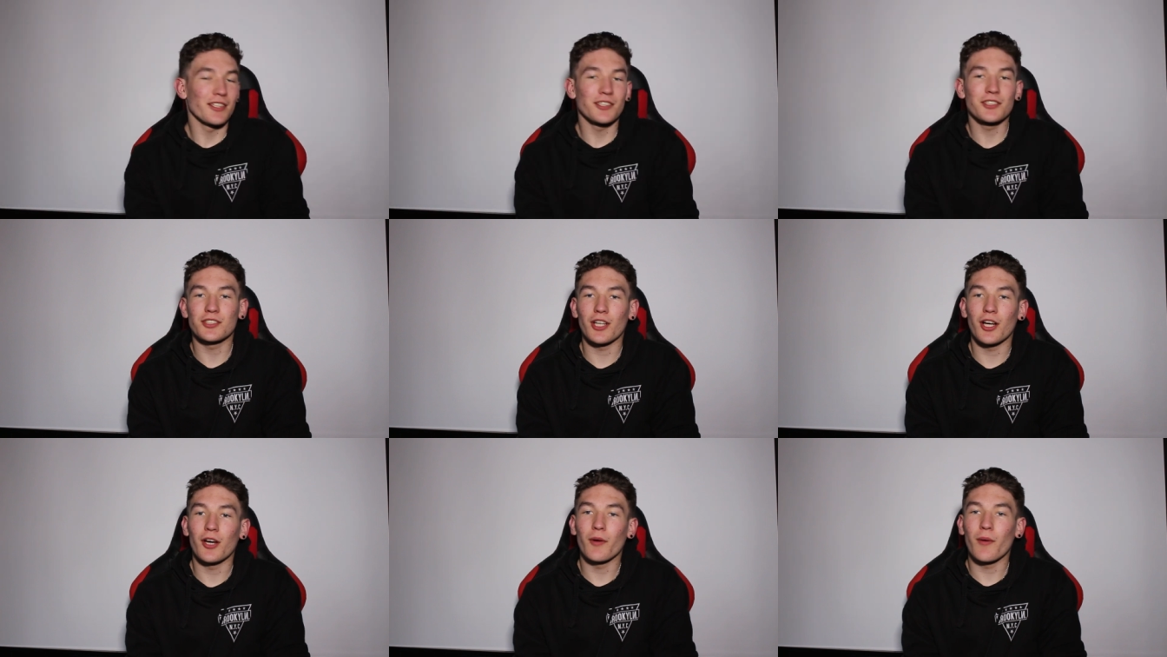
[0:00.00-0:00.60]

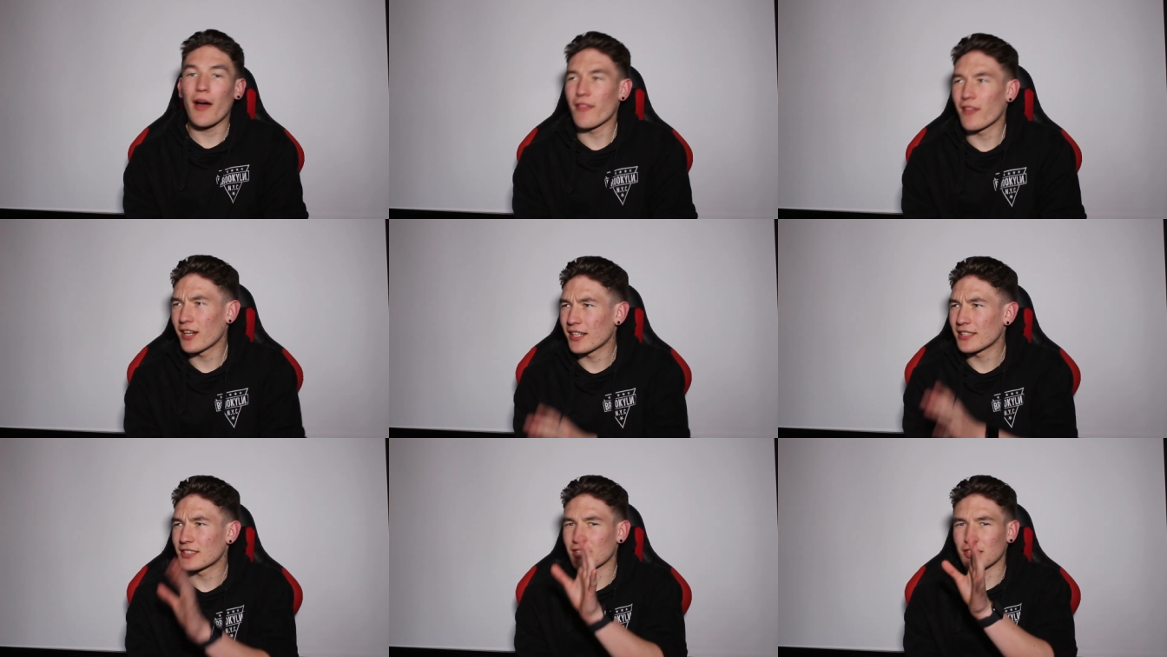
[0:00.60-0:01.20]
So, and the
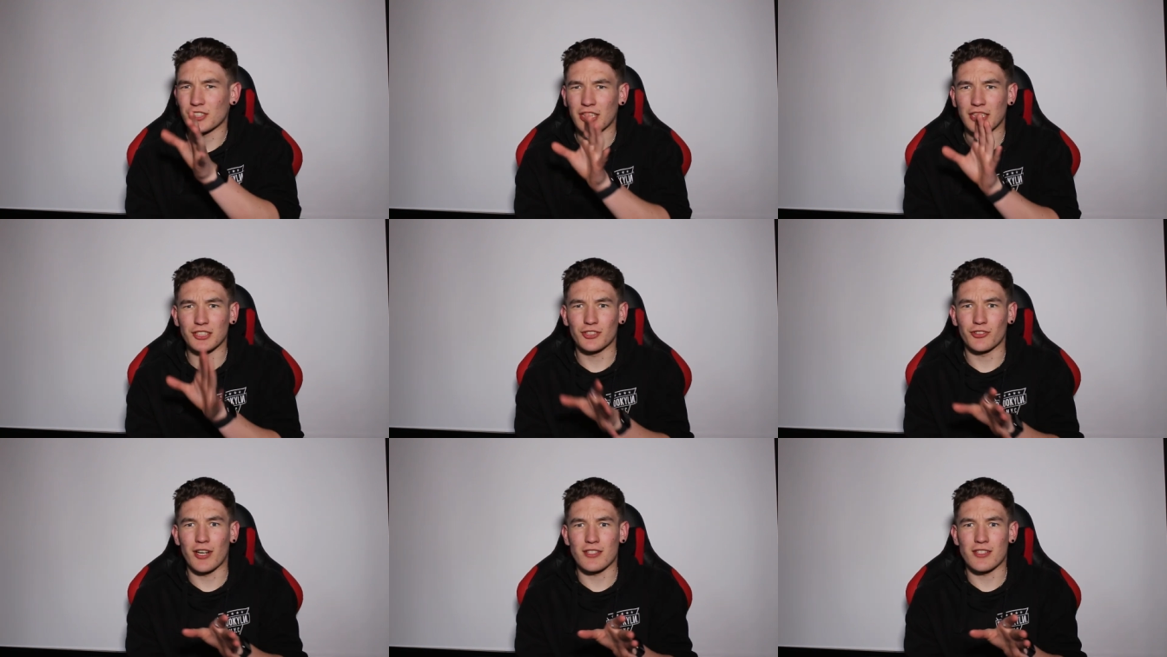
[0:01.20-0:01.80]
lighting has
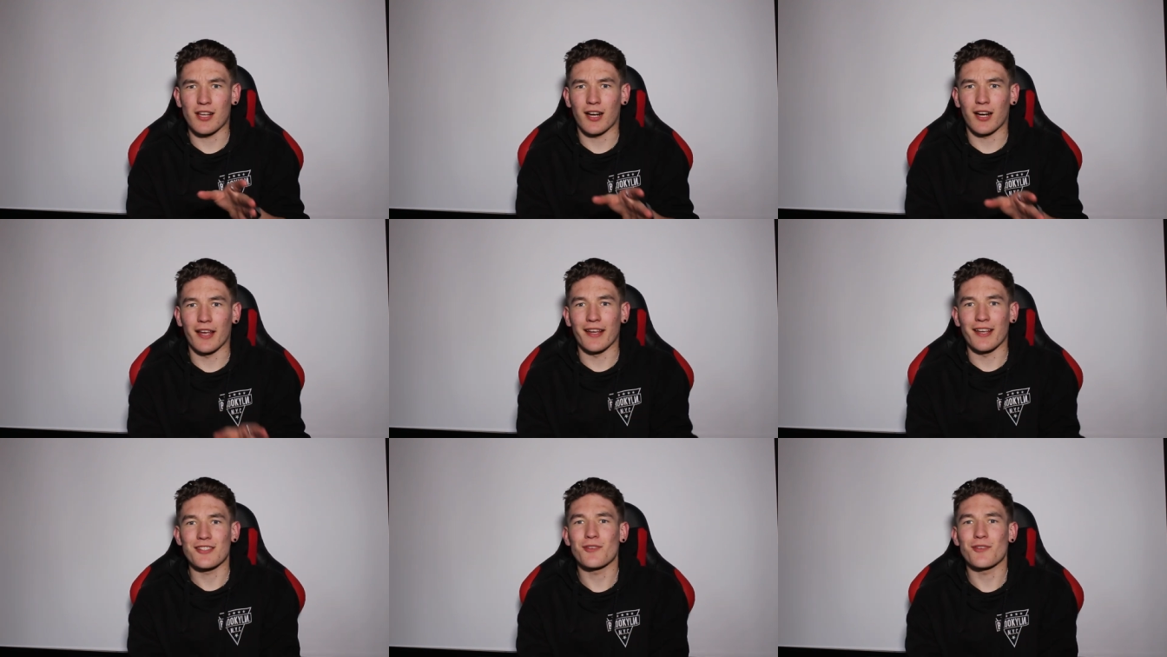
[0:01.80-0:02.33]
changed drastically.